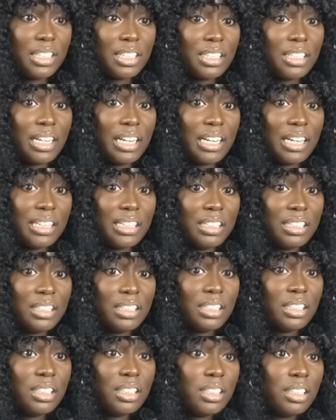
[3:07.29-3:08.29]
gonna die.
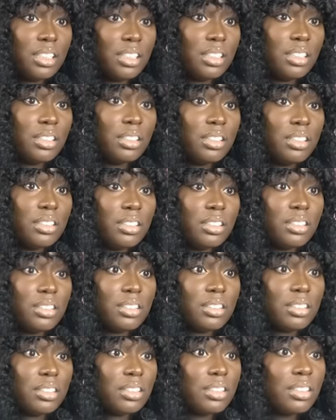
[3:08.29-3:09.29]

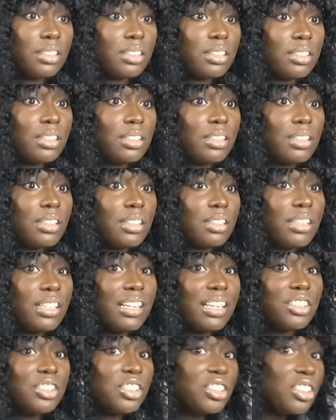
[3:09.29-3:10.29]
I
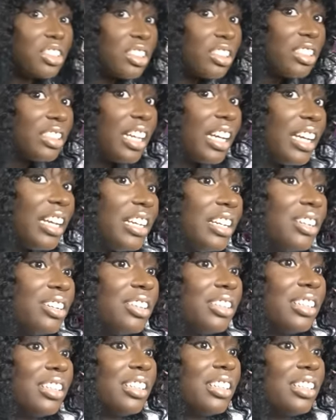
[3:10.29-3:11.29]
think I should just stay
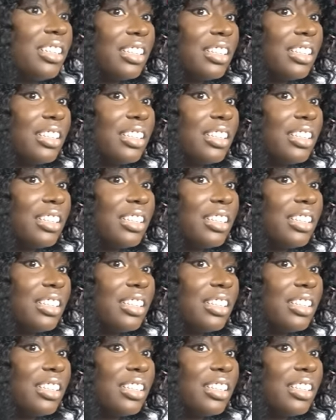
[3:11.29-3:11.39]
here